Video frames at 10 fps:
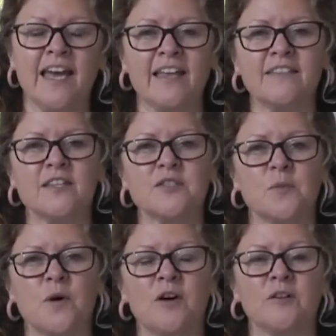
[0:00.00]
in this
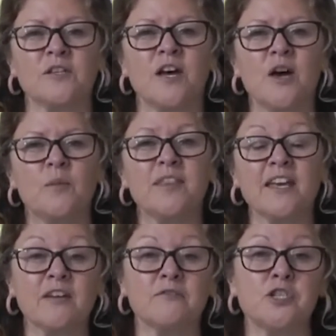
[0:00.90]
world. We
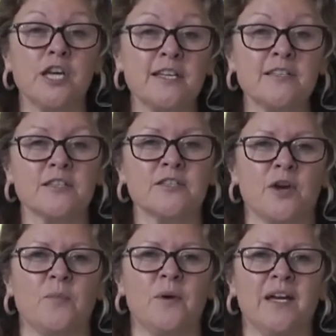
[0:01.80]
think of Jesus,
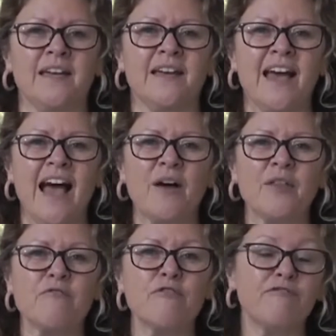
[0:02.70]
don't we? How
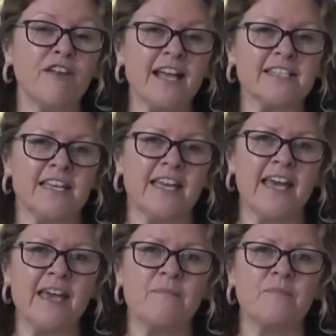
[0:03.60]
they're reflecting
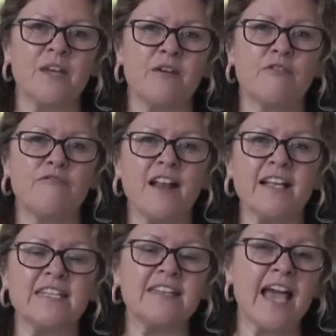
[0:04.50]
him,
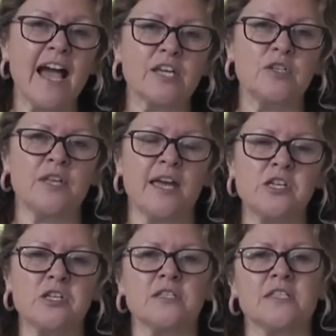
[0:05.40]
reflecting the
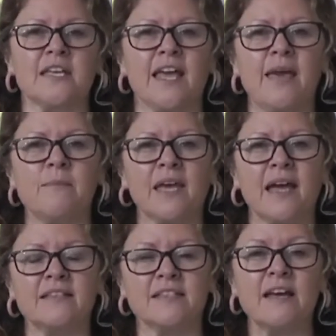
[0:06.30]
accusations that came
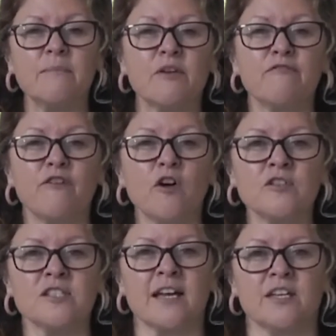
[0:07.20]
against him, the
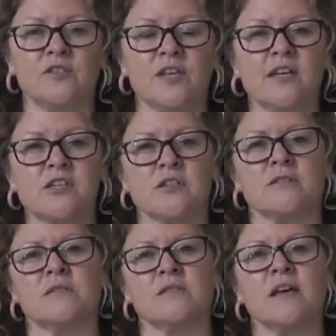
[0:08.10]
false
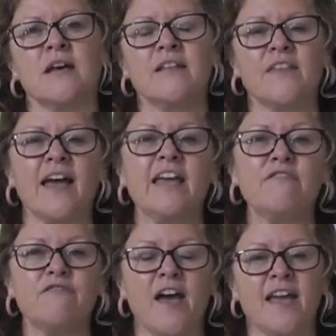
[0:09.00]
accusations that he
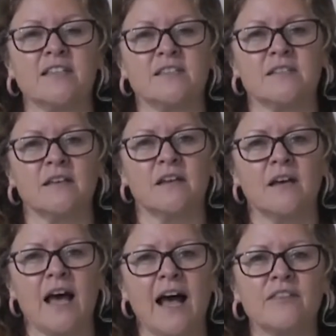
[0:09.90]
faced,
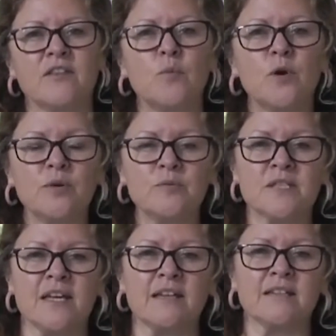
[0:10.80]
and the
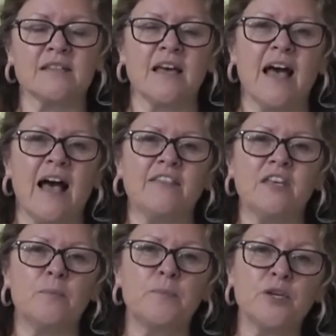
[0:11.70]
woundings and the
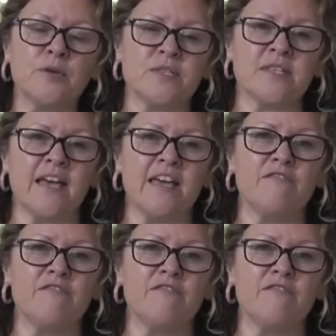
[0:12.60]
abuse that he